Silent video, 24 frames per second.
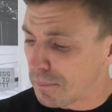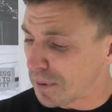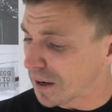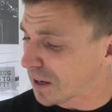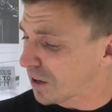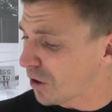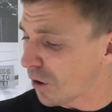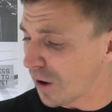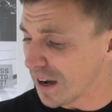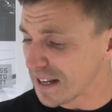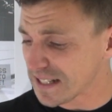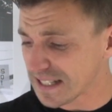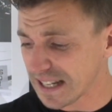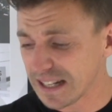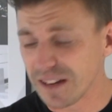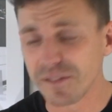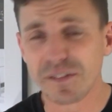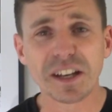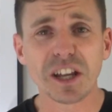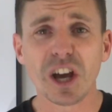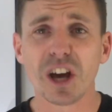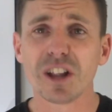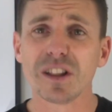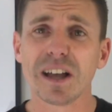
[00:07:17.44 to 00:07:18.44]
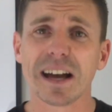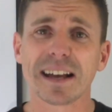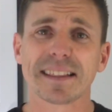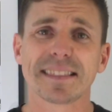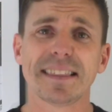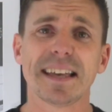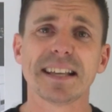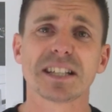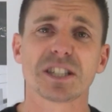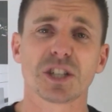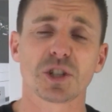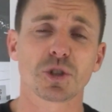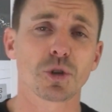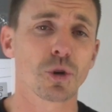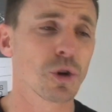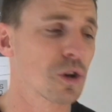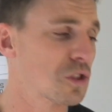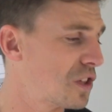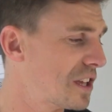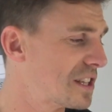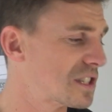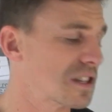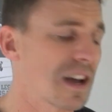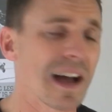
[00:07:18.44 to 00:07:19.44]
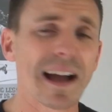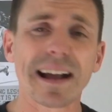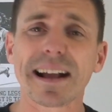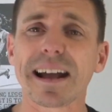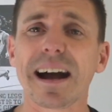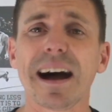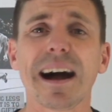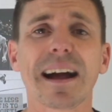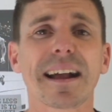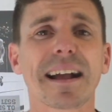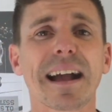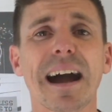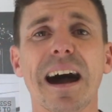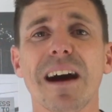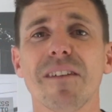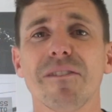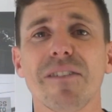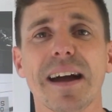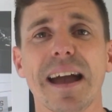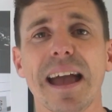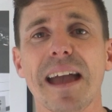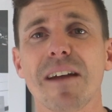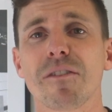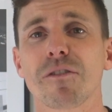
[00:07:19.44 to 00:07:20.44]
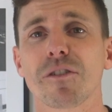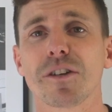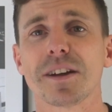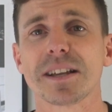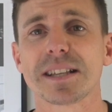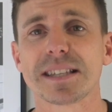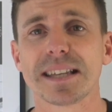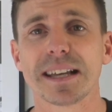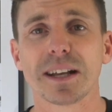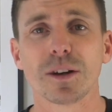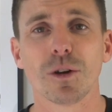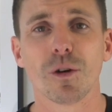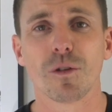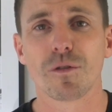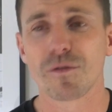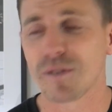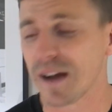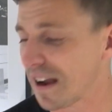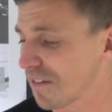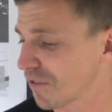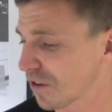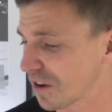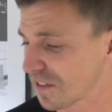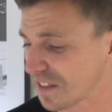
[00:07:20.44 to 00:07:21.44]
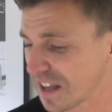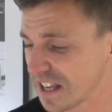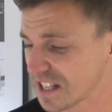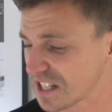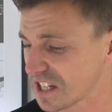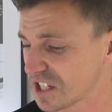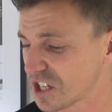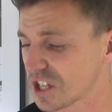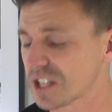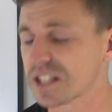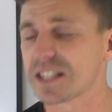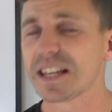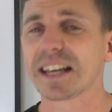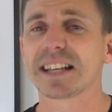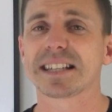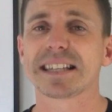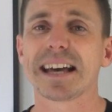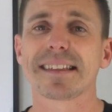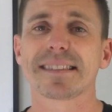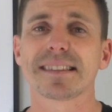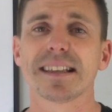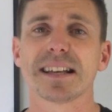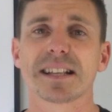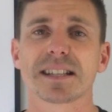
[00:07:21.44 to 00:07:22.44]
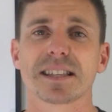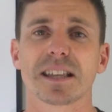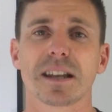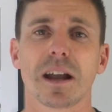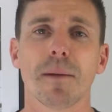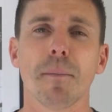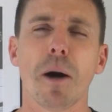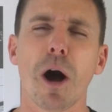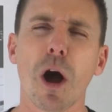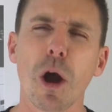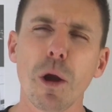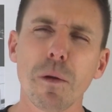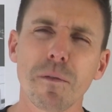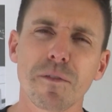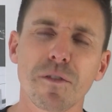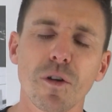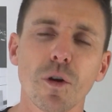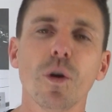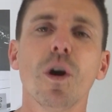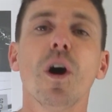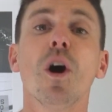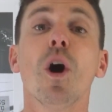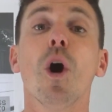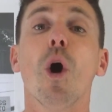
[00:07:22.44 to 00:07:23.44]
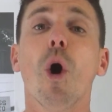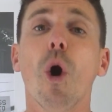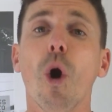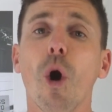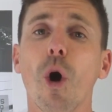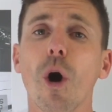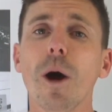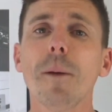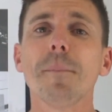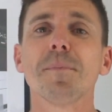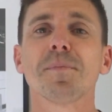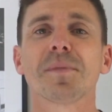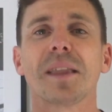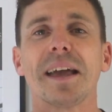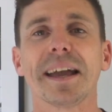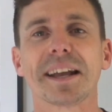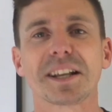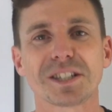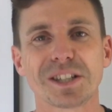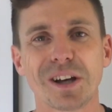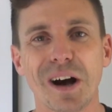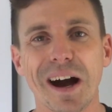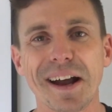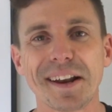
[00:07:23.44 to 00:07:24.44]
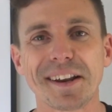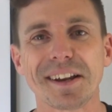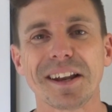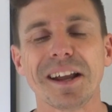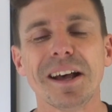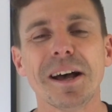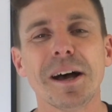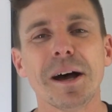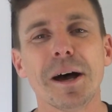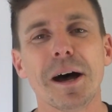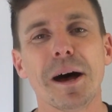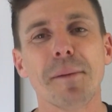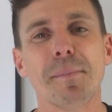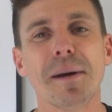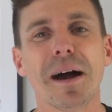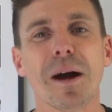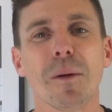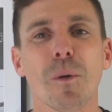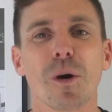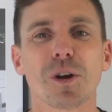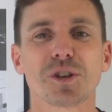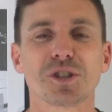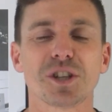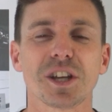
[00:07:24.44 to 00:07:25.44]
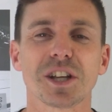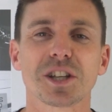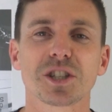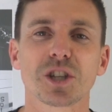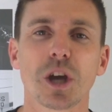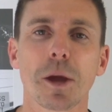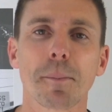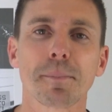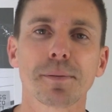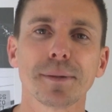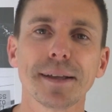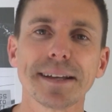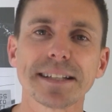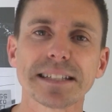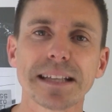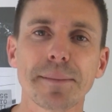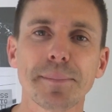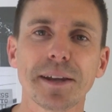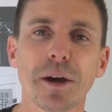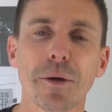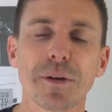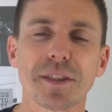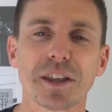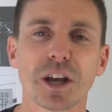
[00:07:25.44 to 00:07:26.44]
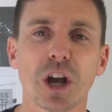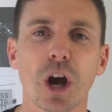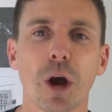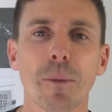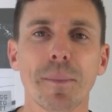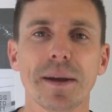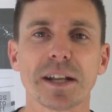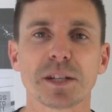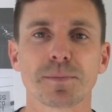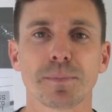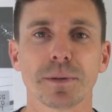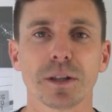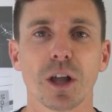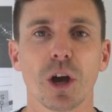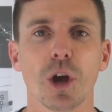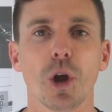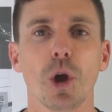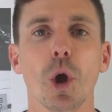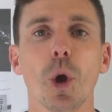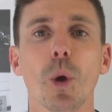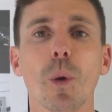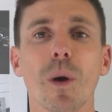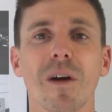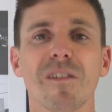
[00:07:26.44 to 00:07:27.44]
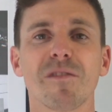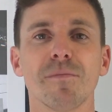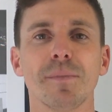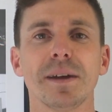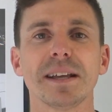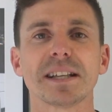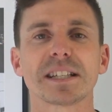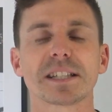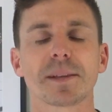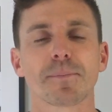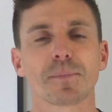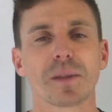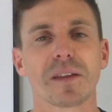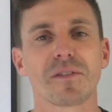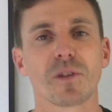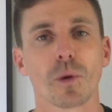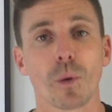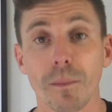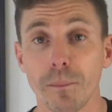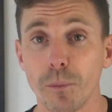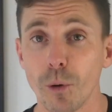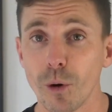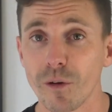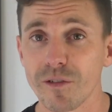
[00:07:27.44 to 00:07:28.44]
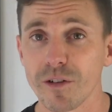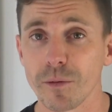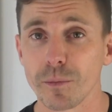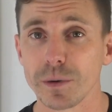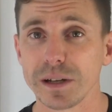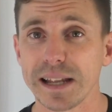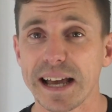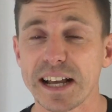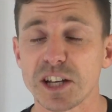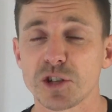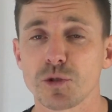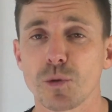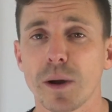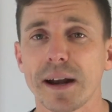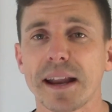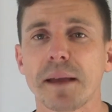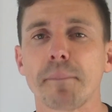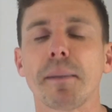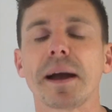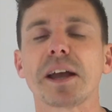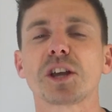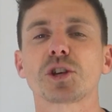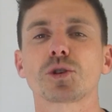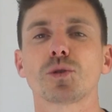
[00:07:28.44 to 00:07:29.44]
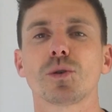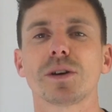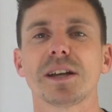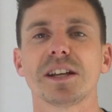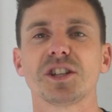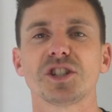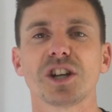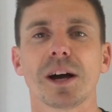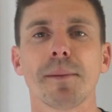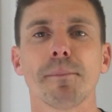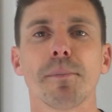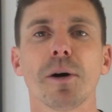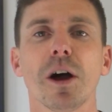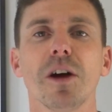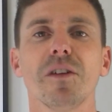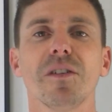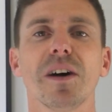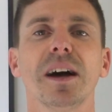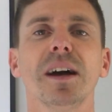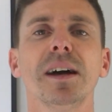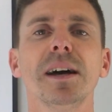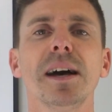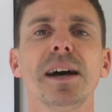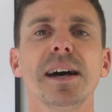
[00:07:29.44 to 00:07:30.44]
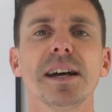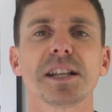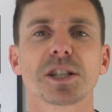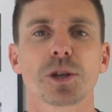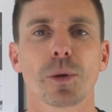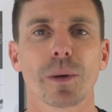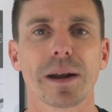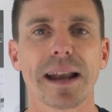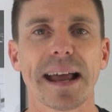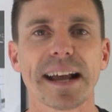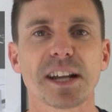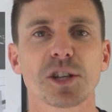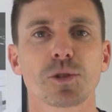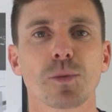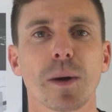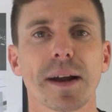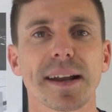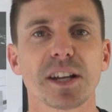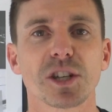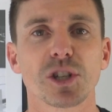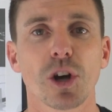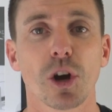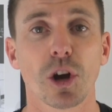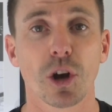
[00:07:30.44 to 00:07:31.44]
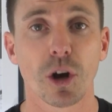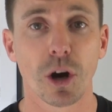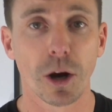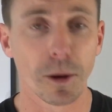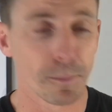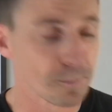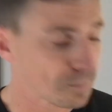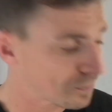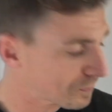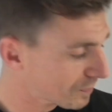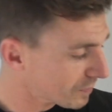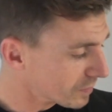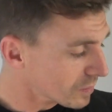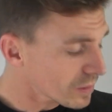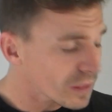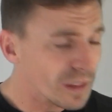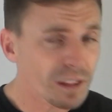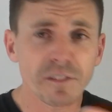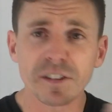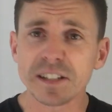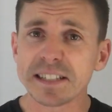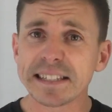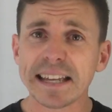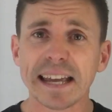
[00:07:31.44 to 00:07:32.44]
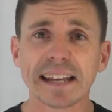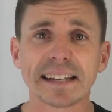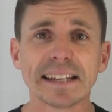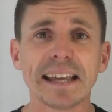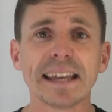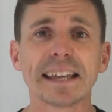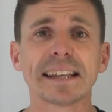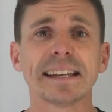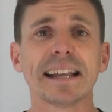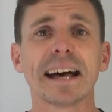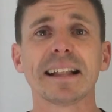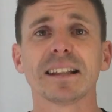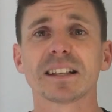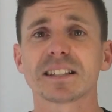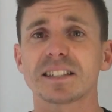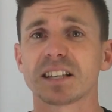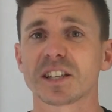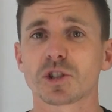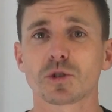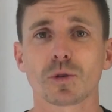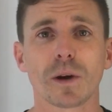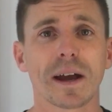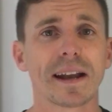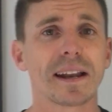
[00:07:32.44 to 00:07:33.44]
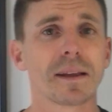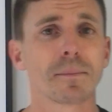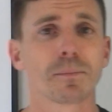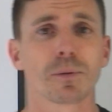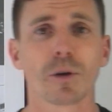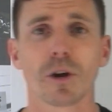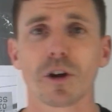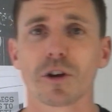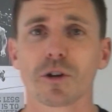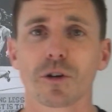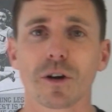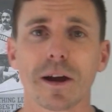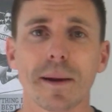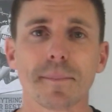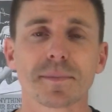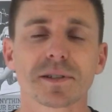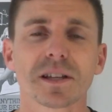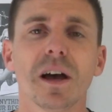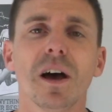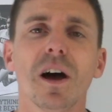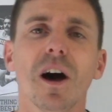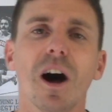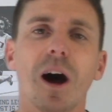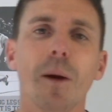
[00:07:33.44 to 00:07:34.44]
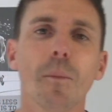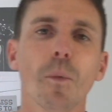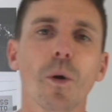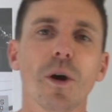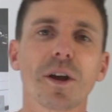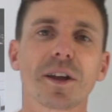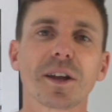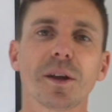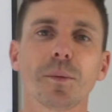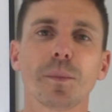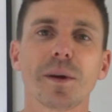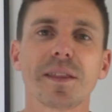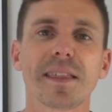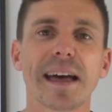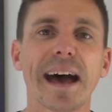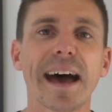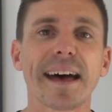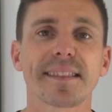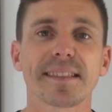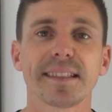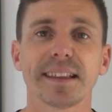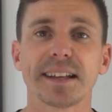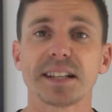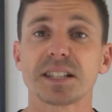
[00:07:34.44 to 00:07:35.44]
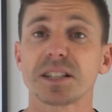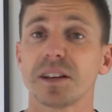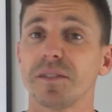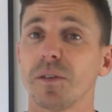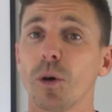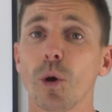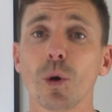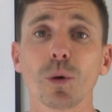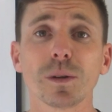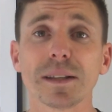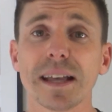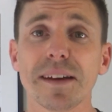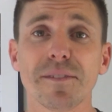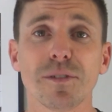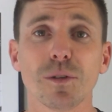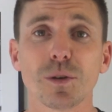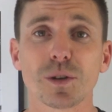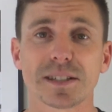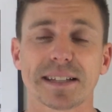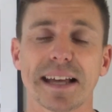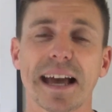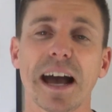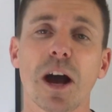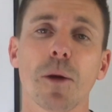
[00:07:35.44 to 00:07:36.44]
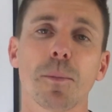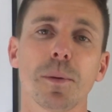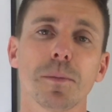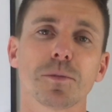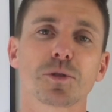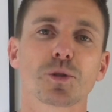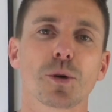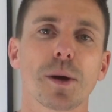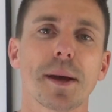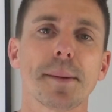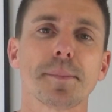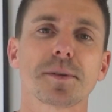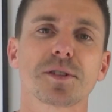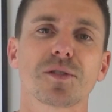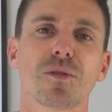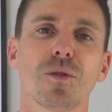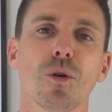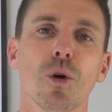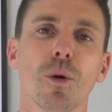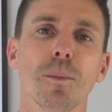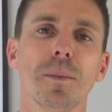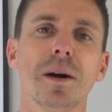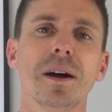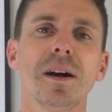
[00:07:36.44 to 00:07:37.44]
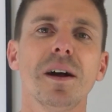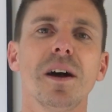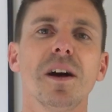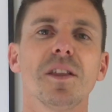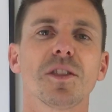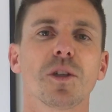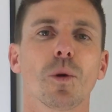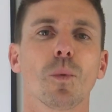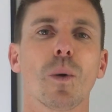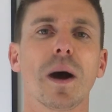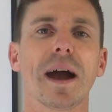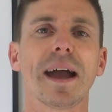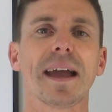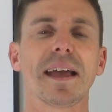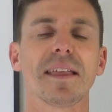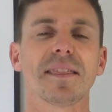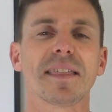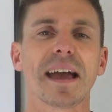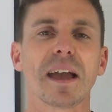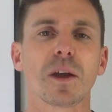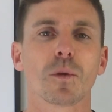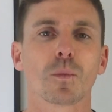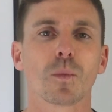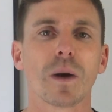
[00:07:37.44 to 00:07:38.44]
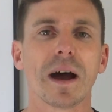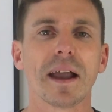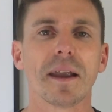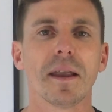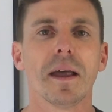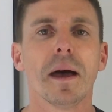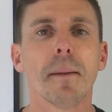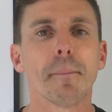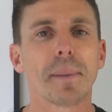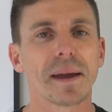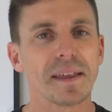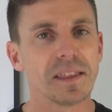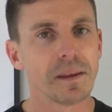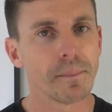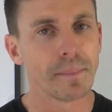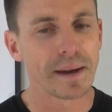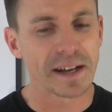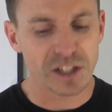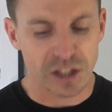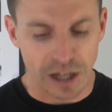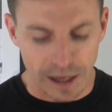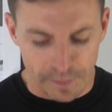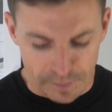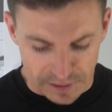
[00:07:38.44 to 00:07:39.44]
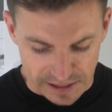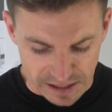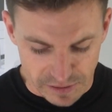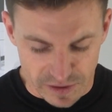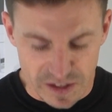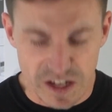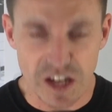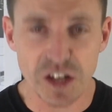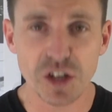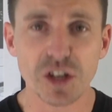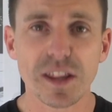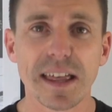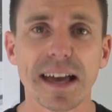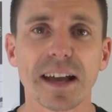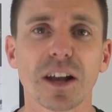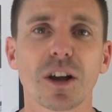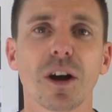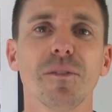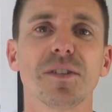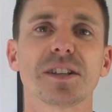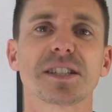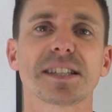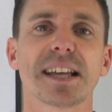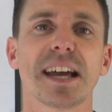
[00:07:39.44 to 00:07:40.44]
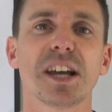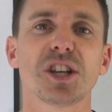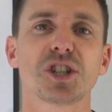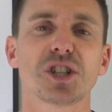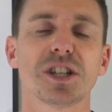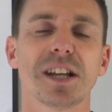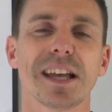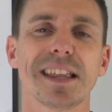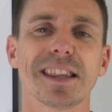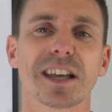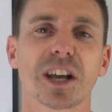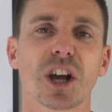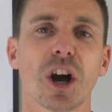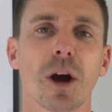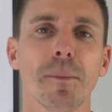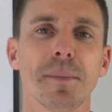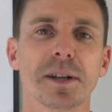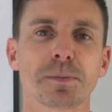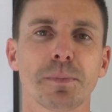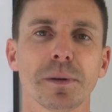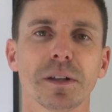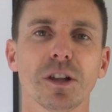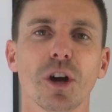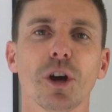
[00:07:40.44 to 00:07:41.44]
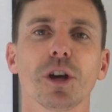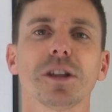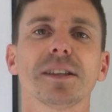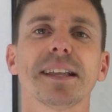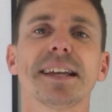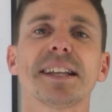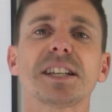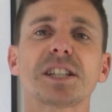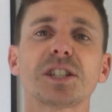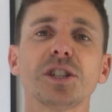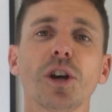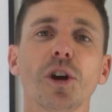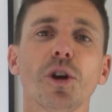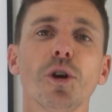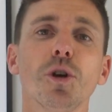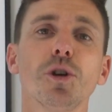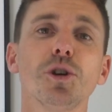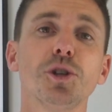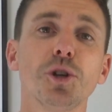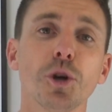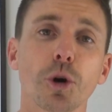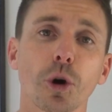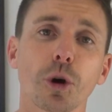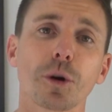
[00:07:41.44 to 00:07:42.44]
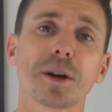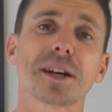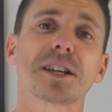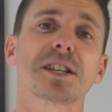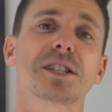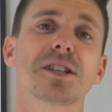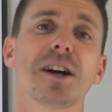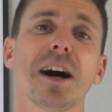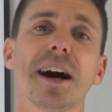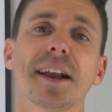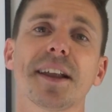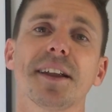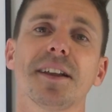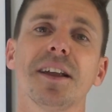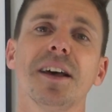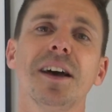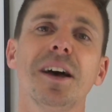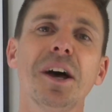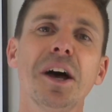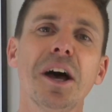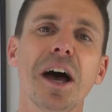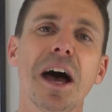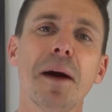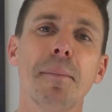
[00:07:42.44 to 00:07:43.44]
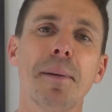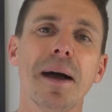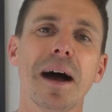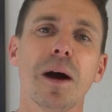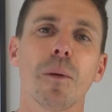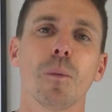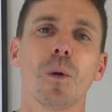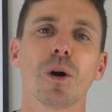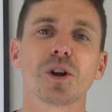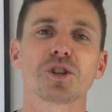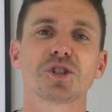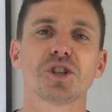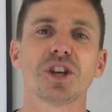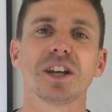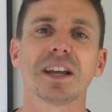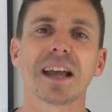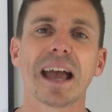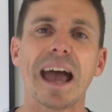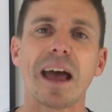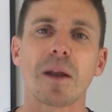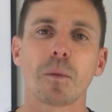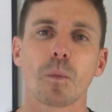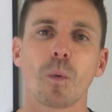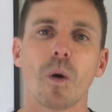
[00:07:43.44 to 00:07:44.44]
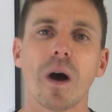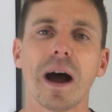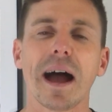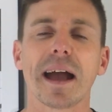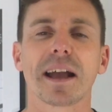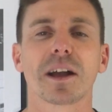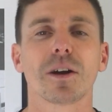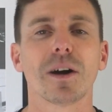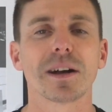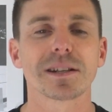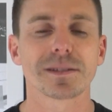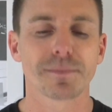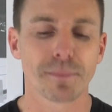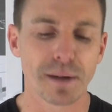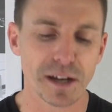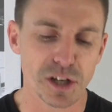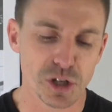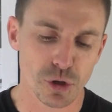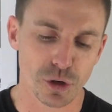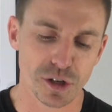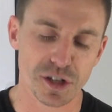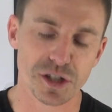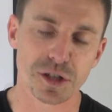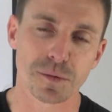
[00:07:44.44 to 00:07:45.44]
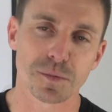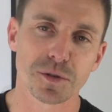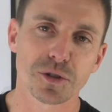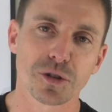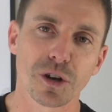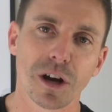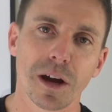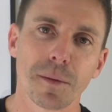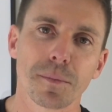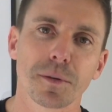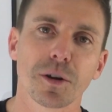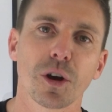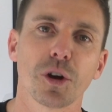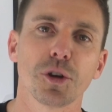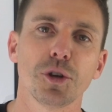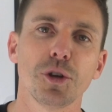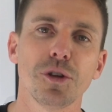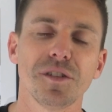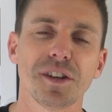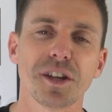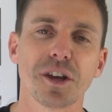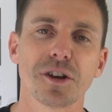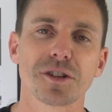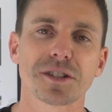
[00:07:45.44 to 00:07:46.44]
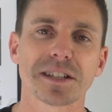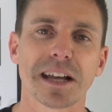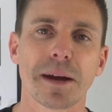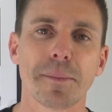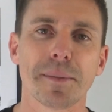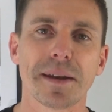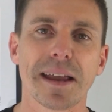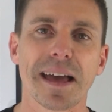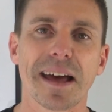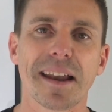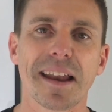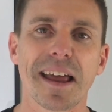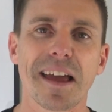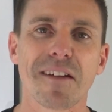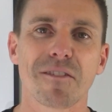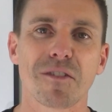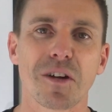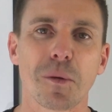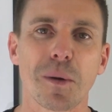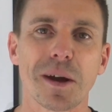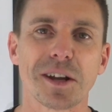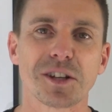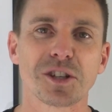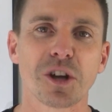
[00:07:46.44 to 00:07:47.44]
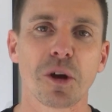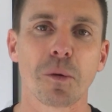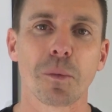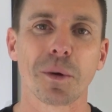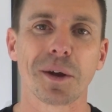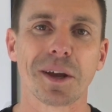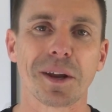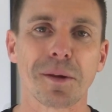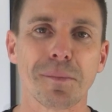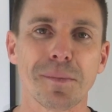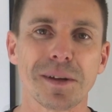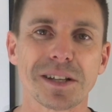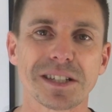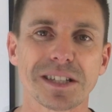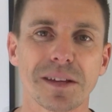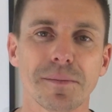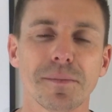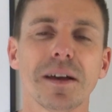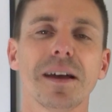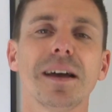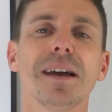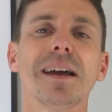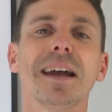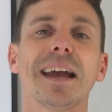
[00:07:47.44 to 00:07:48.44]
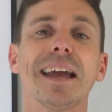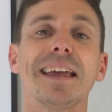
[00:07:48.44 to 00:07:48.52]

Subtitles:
But guys, in a video like this, truth is, I can't cover every single favorite. These are just six athletes that I'm hopeful or excited about watching. So please let me know in the comments below who I've missed. If you want more from Relaxed Running, make sure you jump over to relaxedrunning.com. For technique analysis, training programs, I'm working with athletes of all levels to help them transform the way they run. But in the meantime, continue that conversation in the comments below. Let us know who you're excited about watching and why. Guys, make sure to subscribe. Got new videos coming out every week. Don't want you to miss them.